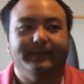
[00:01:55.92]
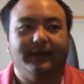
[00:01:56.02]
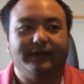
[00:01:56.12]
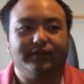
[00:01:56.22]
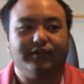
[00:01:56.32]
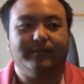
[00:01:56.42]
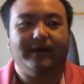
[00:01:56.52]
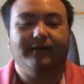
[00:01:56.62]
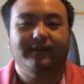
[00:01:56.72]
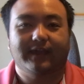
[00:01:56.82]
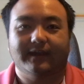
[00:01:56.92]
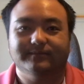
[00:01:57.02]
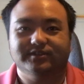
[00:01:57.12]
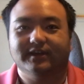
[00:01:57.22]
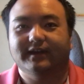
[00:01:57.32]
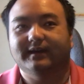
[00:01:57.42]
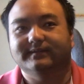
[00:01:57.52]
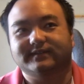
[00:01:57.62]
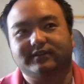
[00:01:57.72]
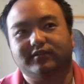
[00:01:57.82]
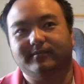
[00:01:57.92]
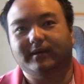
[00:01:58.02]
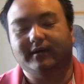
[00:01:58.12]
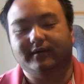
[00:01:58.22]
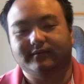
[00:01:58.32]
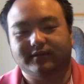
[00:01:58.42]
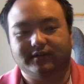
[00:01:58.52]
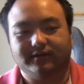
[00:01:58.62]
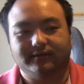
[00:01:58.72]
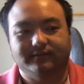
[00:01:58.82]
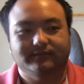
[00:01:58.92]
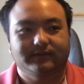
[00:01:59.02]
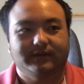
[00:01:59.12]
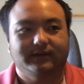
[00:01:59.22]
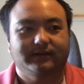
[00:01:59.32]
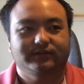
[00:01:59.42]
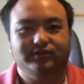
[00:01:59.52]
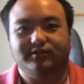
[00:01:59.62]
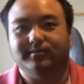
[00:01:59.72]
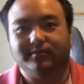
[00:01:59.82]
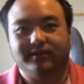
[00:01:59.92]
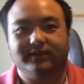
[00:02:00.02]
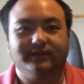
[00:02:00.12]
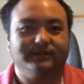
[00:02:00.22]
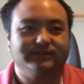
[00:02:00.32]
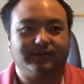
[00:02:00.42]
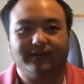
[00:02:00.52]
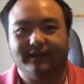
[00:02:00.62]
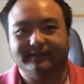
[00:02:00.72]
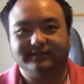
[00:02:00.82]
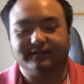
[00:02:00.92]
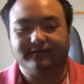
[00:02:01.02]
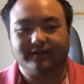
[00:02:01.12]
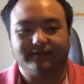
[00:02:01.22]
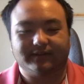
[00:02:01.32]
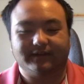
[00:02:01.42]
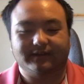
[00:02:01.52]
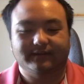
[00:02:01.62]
I know about camshafts, I know about, turbo kits, all that stuff, like